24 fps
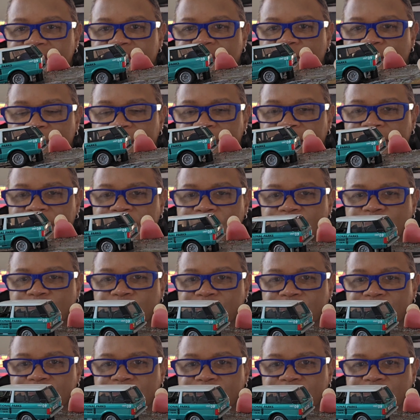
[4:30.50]
it's one of those where
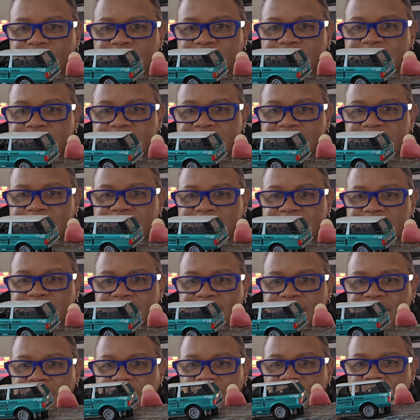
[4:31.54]
the hood is easy
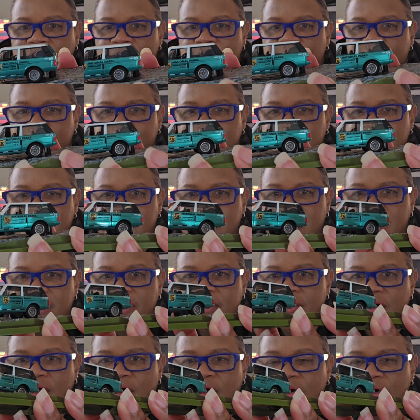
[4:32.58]
to open
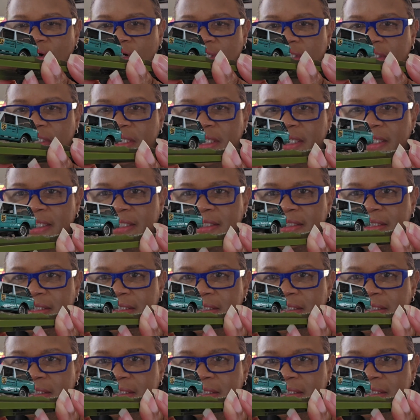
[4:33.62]
and hard to get it